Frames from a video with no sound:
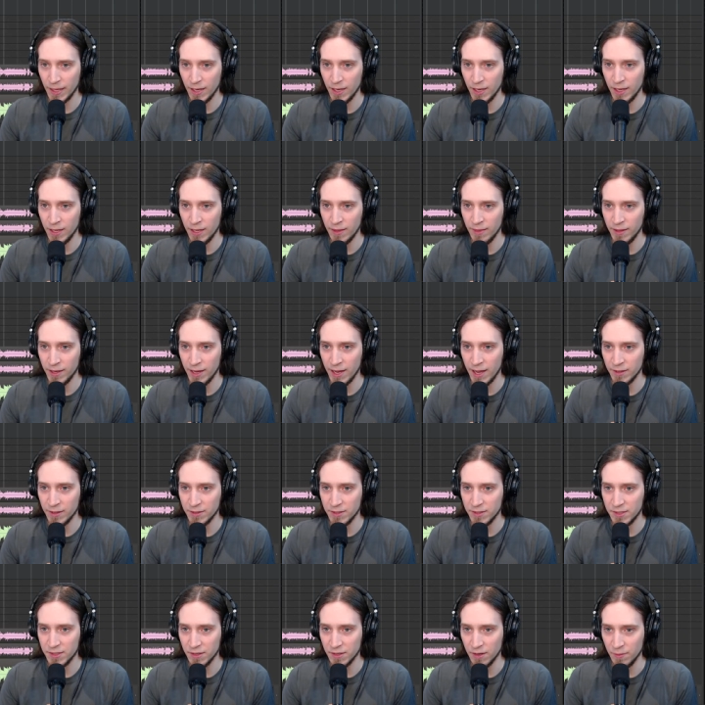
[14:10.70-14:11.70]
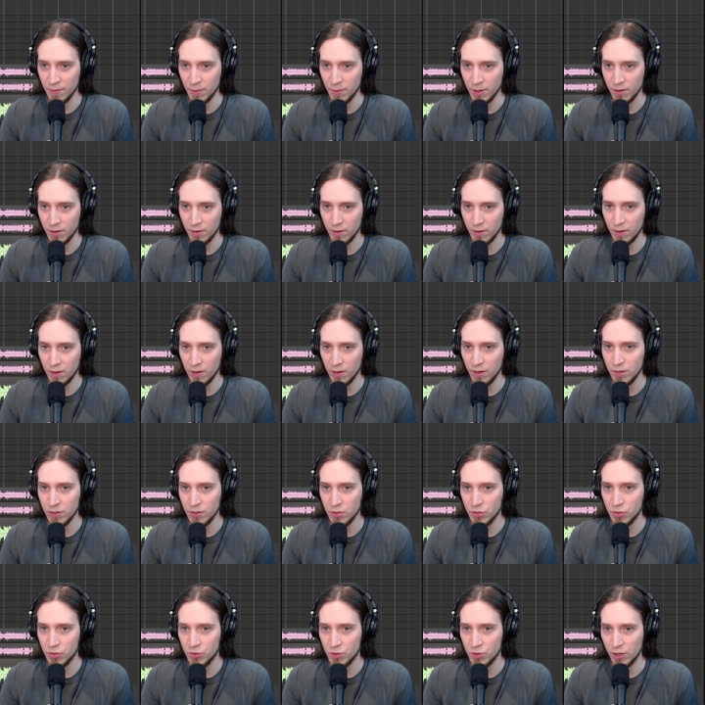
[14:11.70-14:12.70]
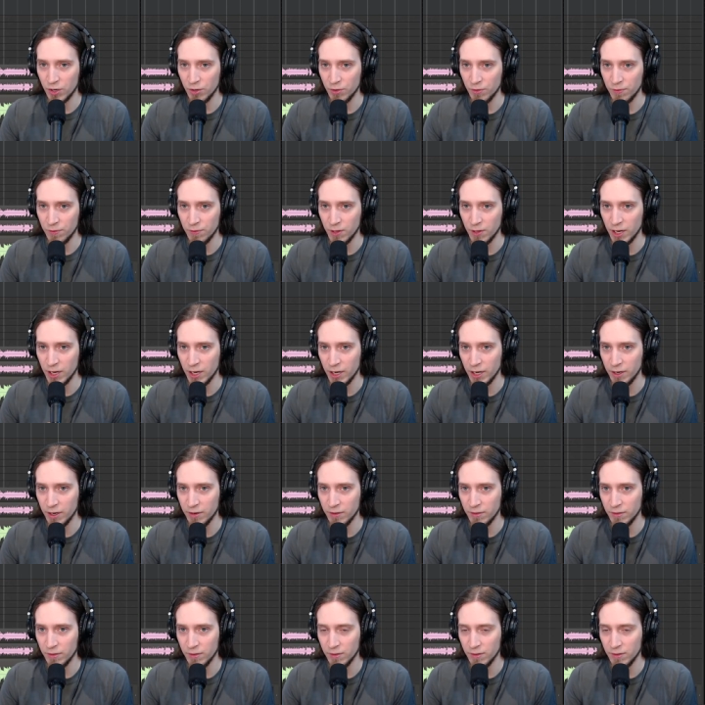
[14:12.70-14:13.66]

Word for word: and add some Dragonfly